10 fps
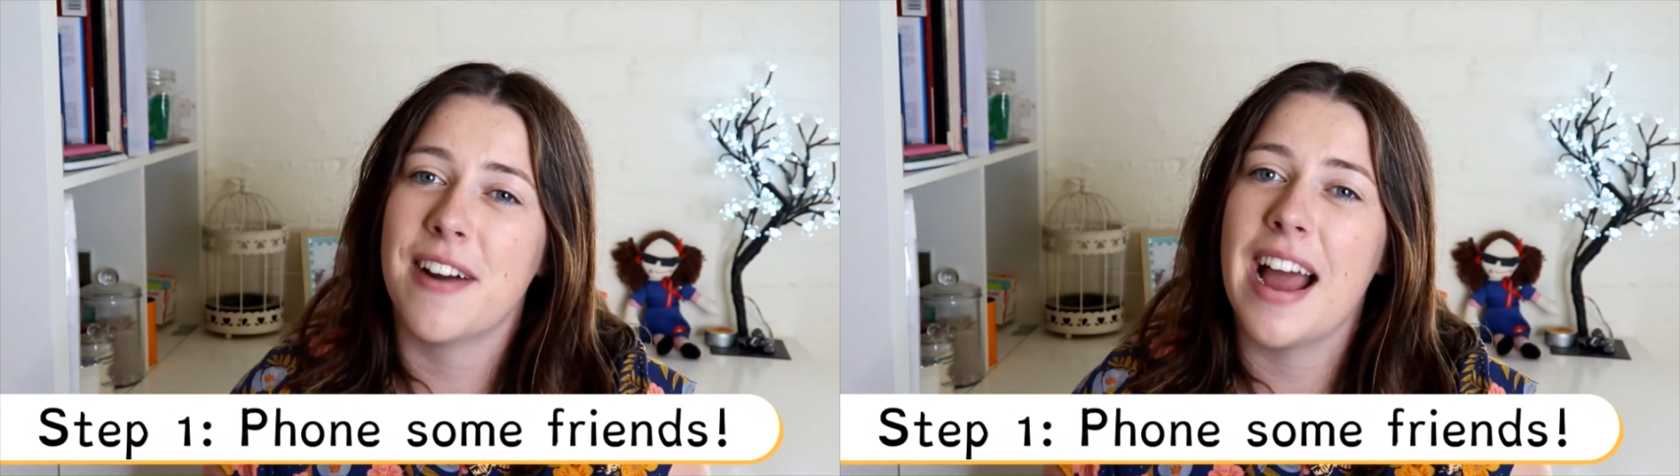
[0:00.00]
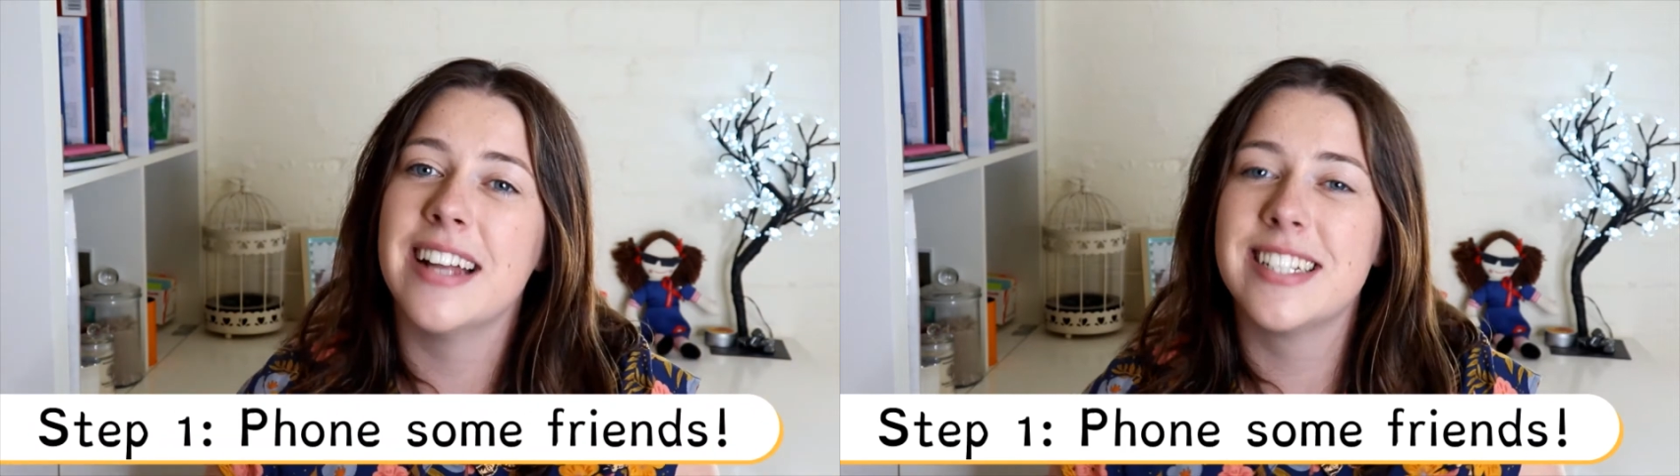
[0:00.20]

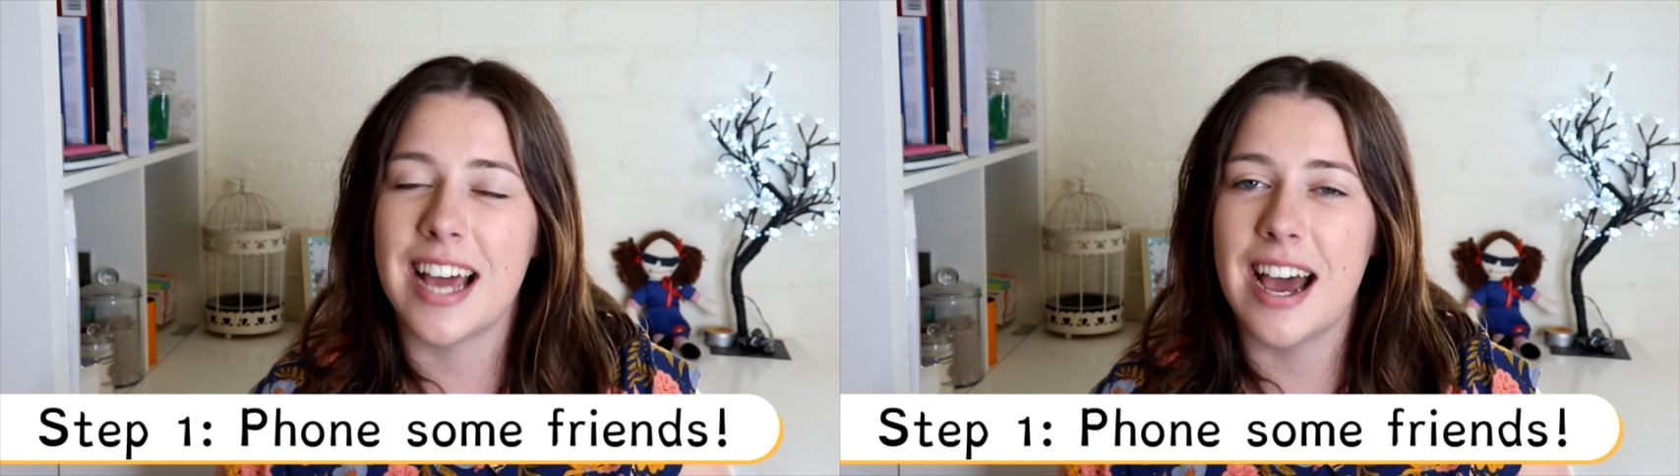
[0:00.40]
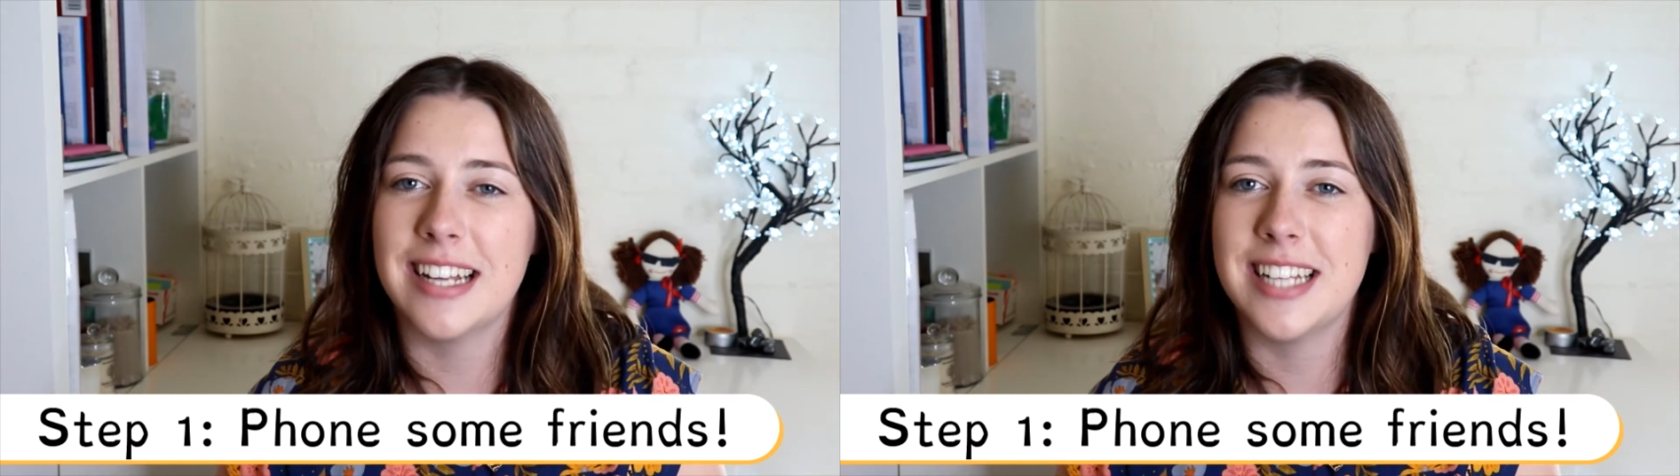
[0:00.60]
around
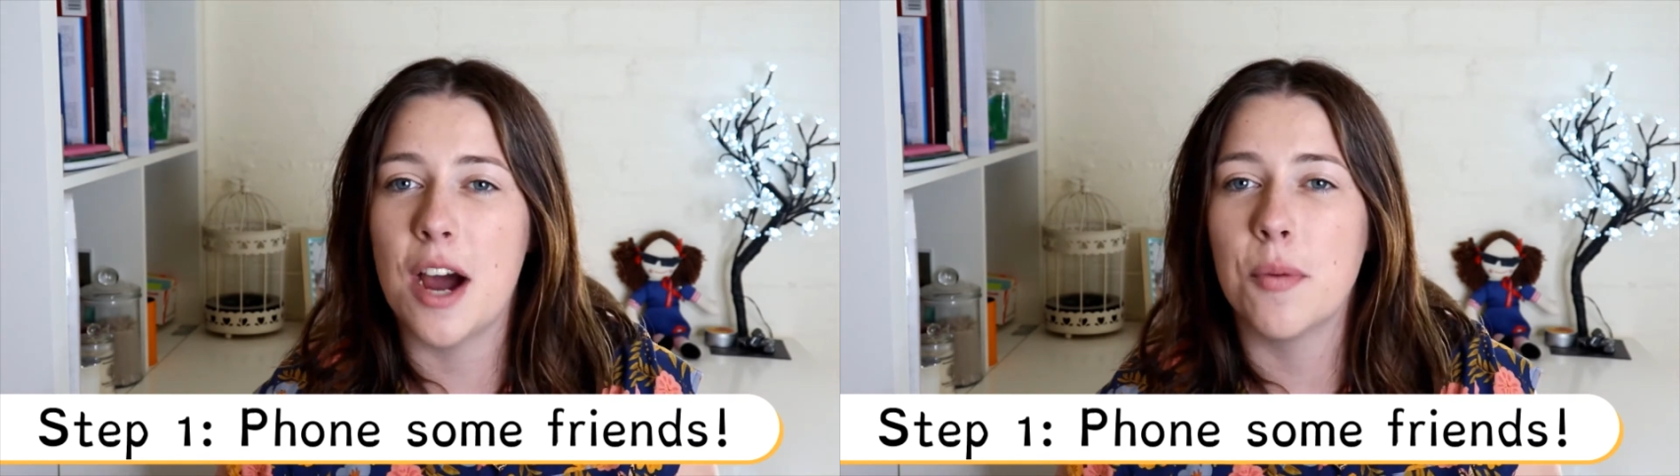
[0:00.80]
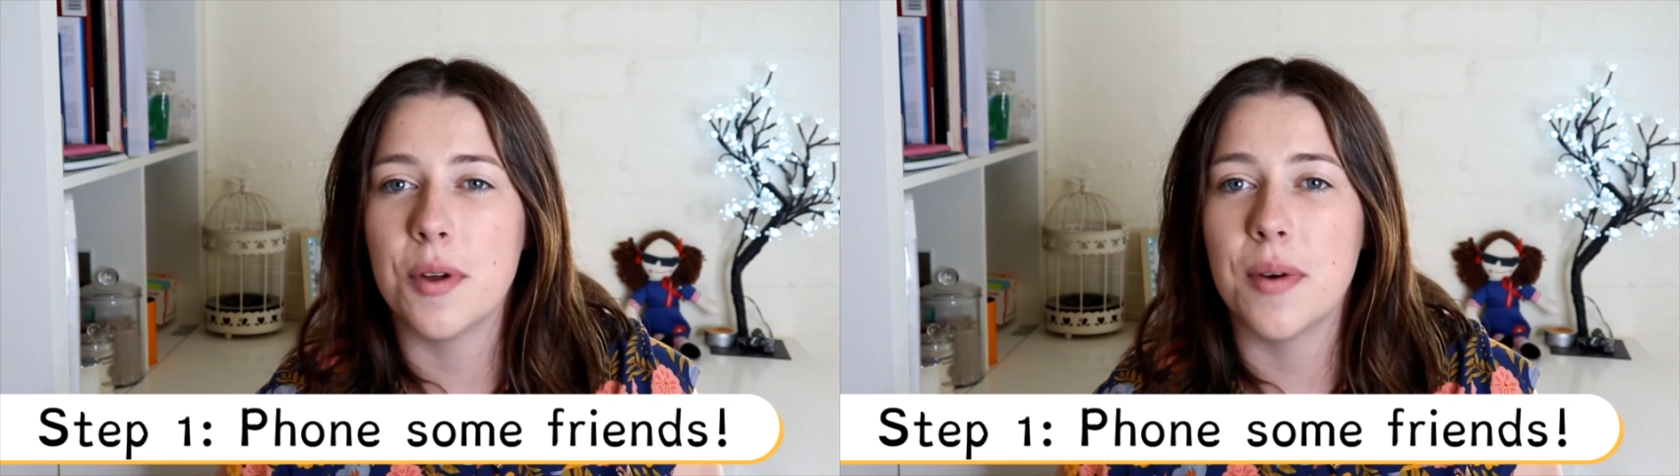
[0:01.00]
to
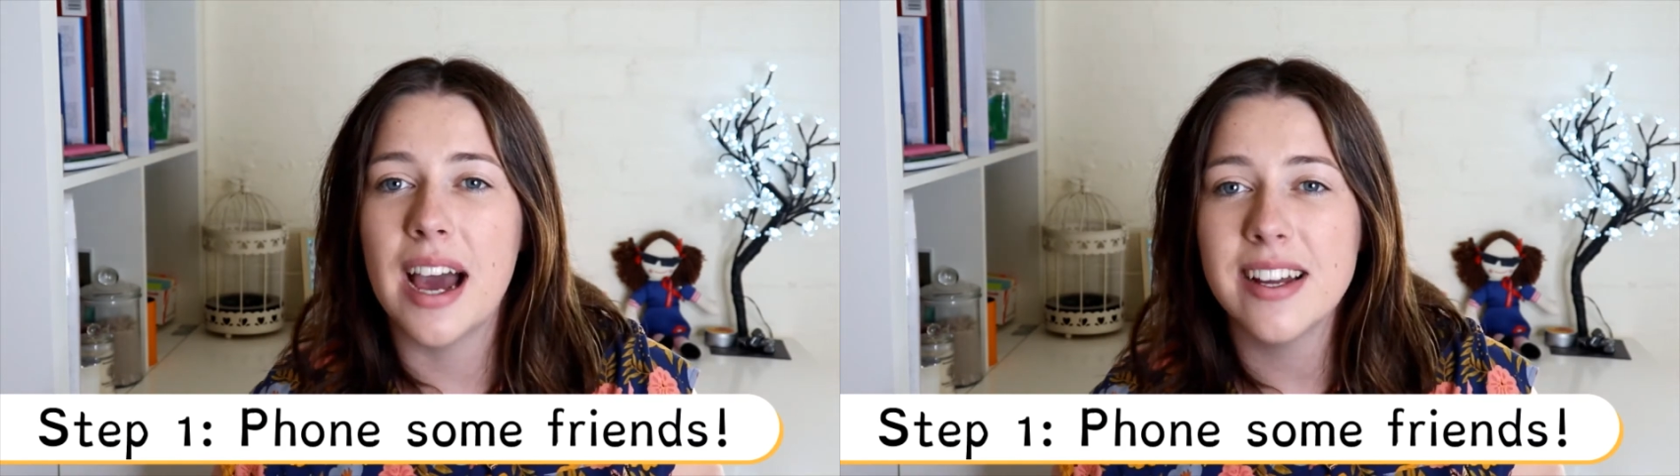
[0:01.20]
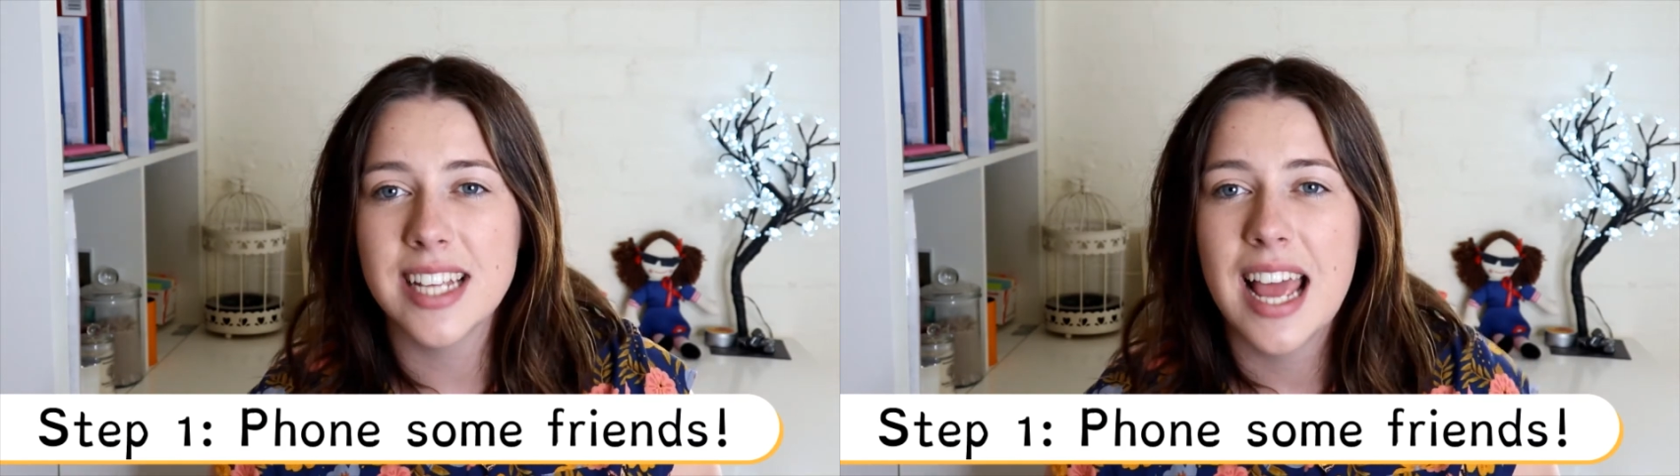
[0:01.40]
help you
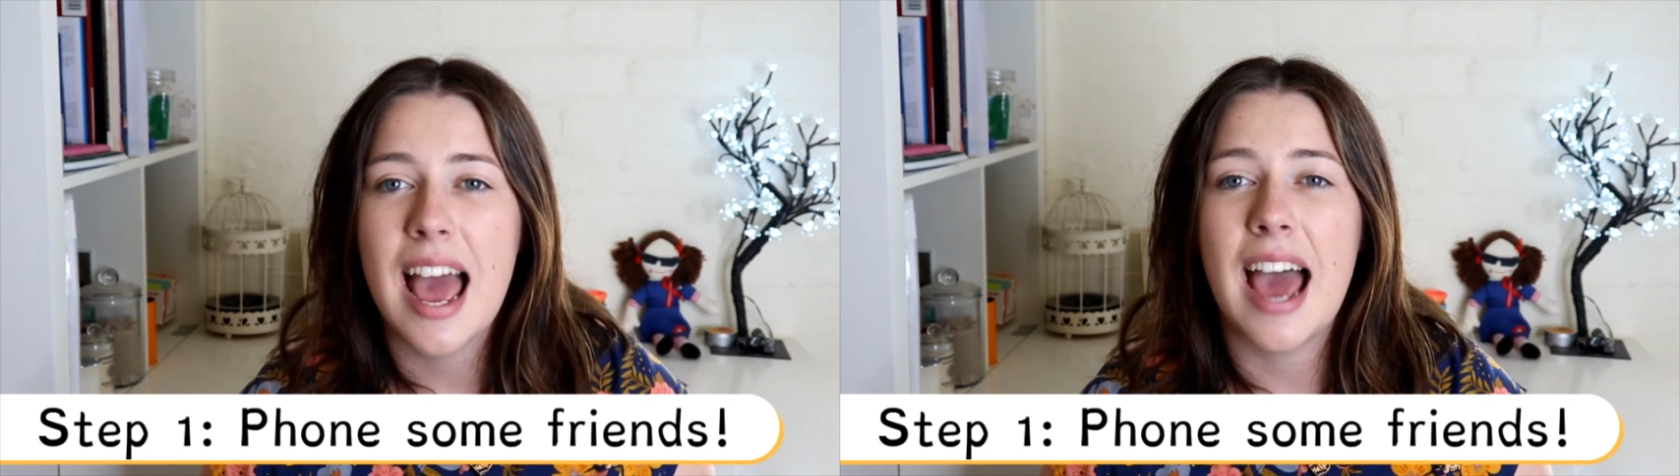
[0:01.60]
out,